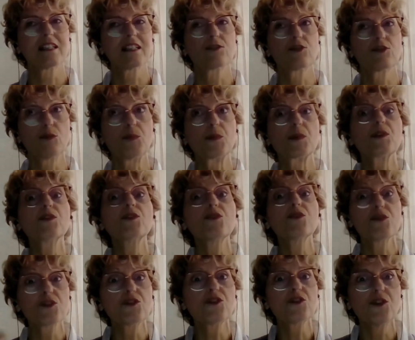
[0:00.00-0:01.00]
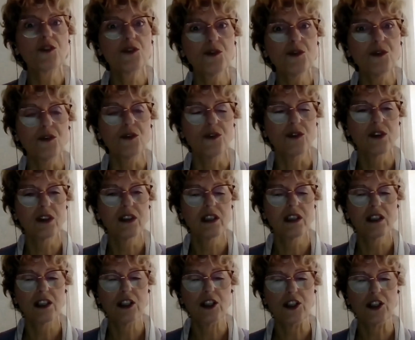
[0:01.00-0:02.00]
to produce new
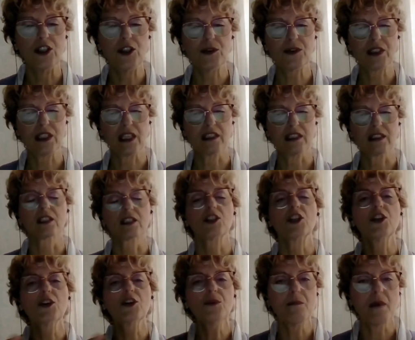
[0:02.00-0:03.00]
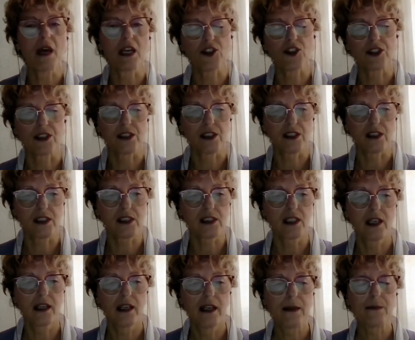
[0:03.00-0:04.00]
data, new measures,
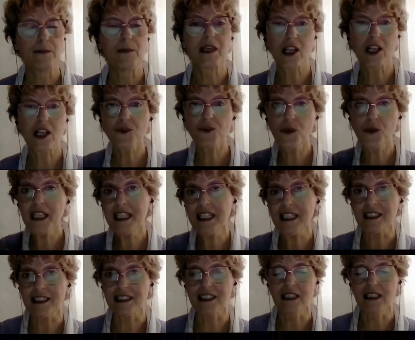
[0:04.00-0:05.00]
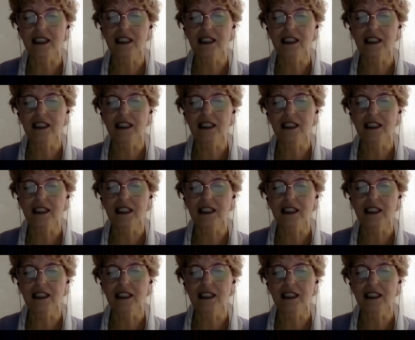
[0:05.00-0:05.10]
because we need.